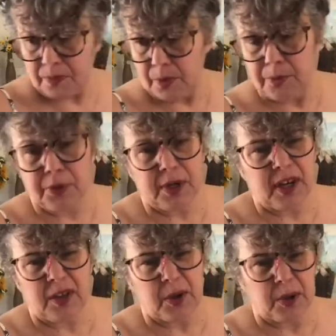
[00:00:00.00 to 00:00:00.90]
put
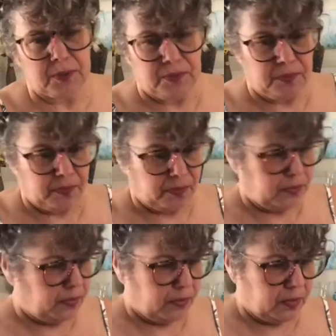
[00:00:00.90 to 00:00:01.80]
another
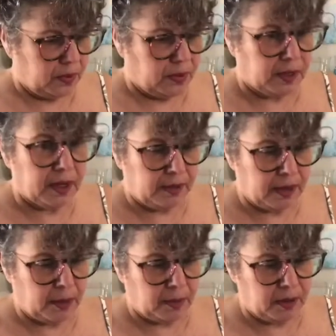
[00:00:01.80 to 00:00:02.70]
cut in
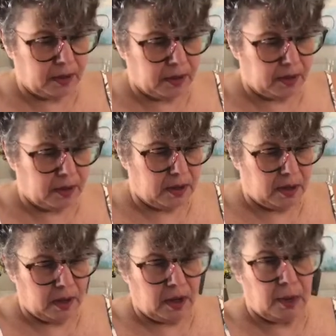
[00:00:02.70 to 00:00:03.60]
that one.
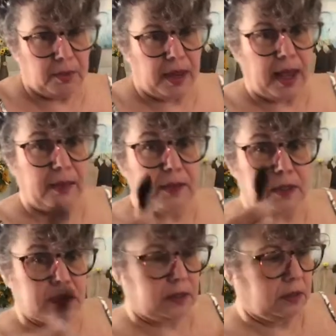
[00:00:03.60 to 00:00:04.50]
I'm going to add
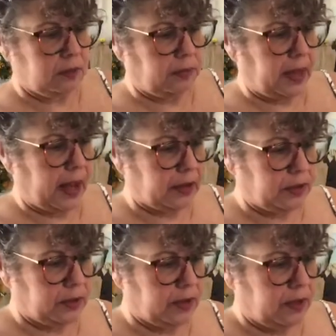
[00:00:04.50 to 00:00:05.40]
this black
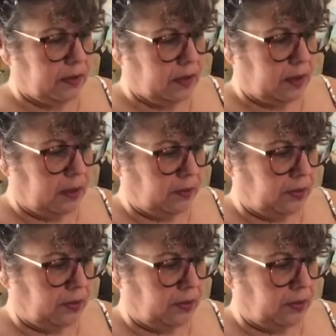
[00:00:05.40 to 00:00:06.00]
to it and put